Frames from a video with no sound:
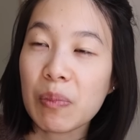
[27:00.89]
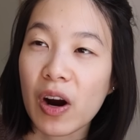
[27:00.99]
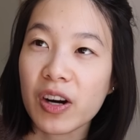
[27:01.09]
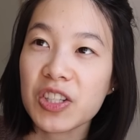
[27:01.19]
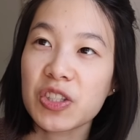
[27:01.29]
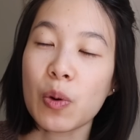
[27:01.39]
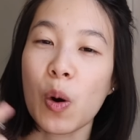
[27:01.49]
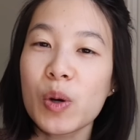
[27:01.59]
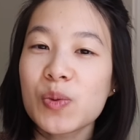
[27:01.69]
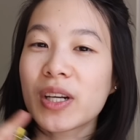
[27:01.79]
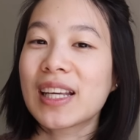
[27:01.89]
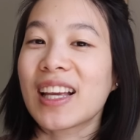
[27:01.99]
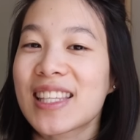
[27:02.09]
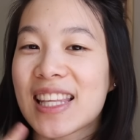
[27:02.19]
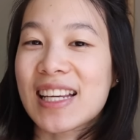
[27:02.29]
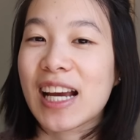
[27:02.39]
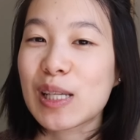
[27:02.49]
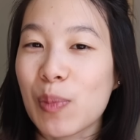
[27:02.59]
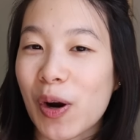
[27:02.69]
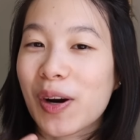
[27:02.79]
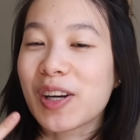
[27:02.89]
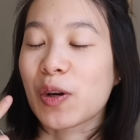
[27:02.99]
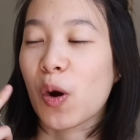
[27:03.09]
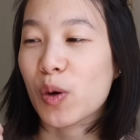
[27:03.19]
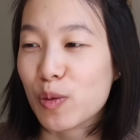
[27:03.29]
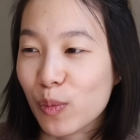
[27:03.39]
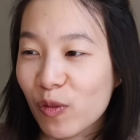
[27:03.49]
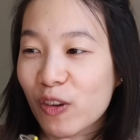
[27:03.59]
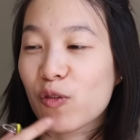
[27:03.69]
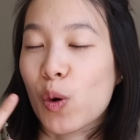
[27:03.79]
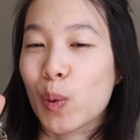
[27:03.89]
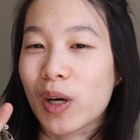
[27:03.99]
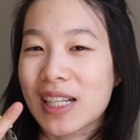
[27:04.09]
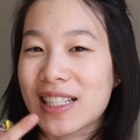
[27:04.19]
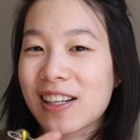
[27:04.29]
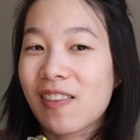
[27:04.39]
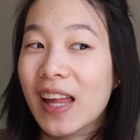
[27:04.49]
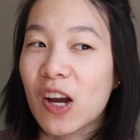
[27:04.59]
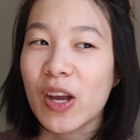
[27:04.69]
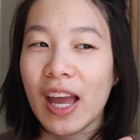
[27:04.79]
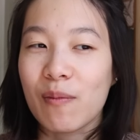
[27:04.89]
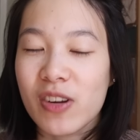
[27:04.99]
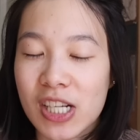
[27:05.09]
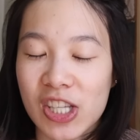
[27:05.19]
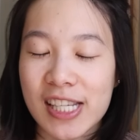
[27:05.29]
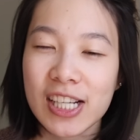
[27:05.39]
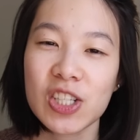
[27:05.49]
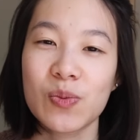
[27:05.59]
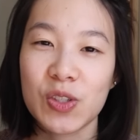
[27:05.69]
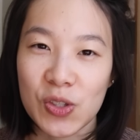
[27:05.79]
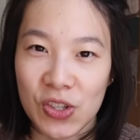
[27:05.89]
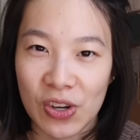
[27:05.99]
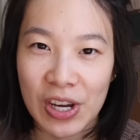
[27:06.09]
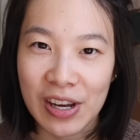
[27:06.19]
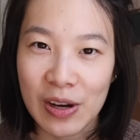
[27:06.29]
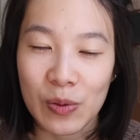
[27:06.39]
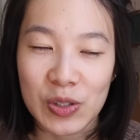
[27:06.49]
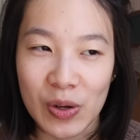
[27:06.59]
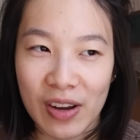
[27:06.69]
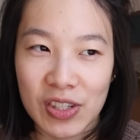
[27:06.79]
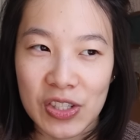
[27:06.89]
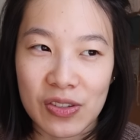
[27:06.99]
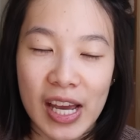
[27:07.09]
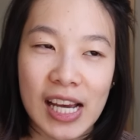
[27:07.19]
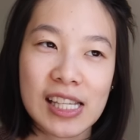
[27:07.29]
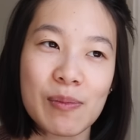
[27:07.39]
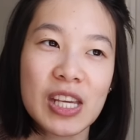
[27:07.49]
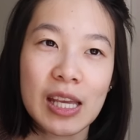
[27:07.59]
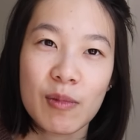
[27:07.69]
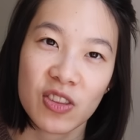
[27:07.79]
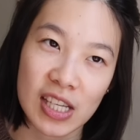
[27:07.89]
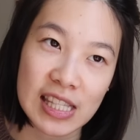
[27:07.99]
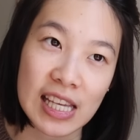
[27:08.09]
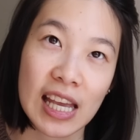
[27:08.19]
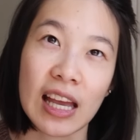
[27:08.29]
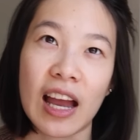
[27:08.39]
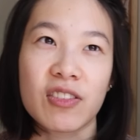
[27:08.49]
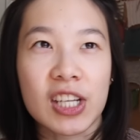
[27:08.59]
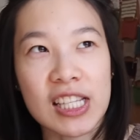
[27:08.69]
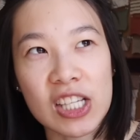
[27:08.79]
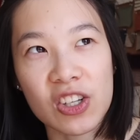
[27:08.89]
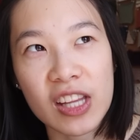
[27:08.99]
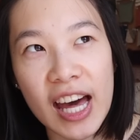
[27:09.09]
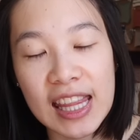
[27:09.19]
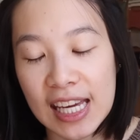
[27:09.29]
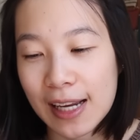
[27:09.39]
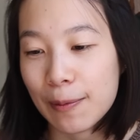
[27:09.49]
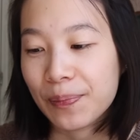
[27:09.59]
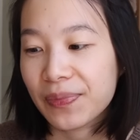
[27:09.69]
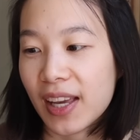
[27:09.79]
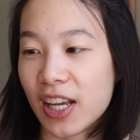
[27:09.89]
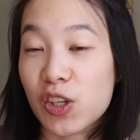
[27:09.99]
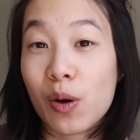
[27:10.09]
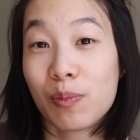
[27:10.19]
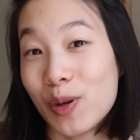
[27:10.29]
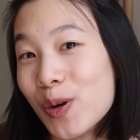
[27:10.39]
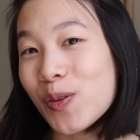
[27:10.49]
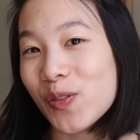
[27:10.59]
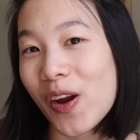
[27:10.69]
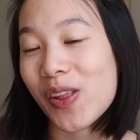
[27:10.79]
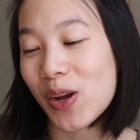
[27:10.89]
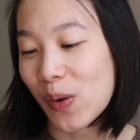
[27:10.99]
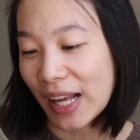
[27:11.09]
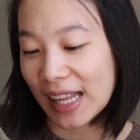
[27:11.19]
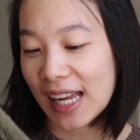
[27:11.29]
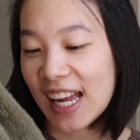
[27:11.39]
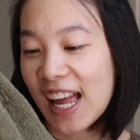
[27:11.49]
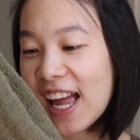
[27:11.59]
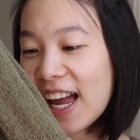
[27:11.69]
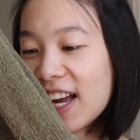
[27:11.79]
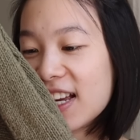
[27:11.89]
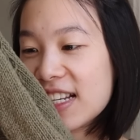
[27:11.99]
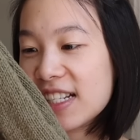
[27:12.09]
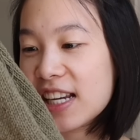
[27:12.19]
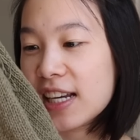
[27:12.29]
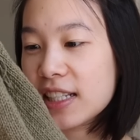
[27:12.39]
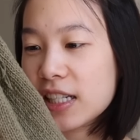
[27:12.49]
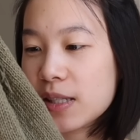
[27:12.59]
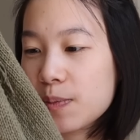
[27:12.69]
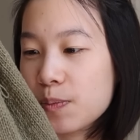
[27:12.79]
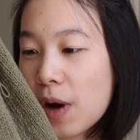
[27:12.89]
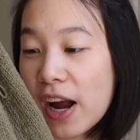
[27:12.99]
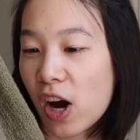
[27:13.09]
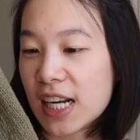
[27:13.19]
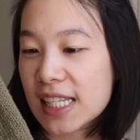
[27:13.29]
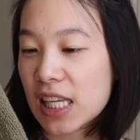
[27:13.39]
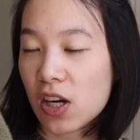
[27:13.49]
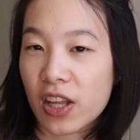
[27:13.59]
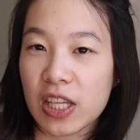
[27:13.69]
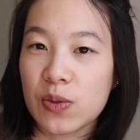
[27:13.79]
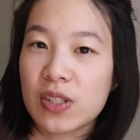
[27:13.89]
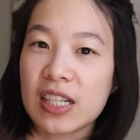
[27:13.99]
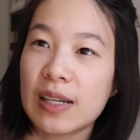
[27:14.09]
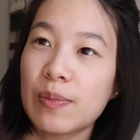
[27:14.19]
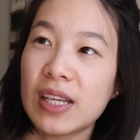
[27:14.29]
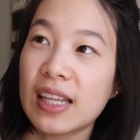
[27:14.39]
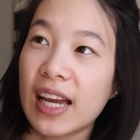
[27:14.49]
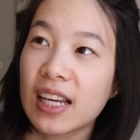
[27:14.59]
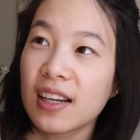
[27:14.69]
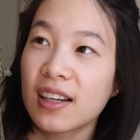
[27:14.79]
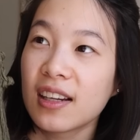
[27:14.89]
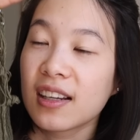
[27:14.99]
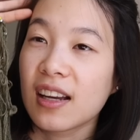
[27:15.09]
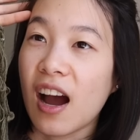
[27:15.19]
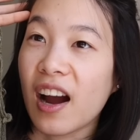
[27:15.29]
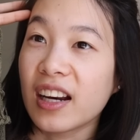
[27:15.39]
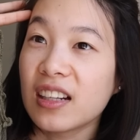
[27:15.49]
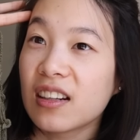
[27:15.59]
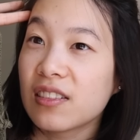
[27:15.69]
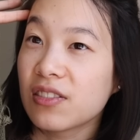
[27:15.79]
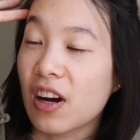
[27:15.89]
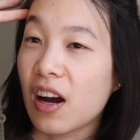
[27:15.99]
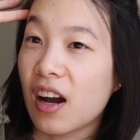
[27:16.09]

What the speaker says: parts. You always want to get to the next part, and you're always moving forward into like, okay, I'm finished this section, what do I have to do next? I'm thinking about this thing, I have to consider that thing. And so it moves fairly quickly, and I honestly thought this was gonna be like kind of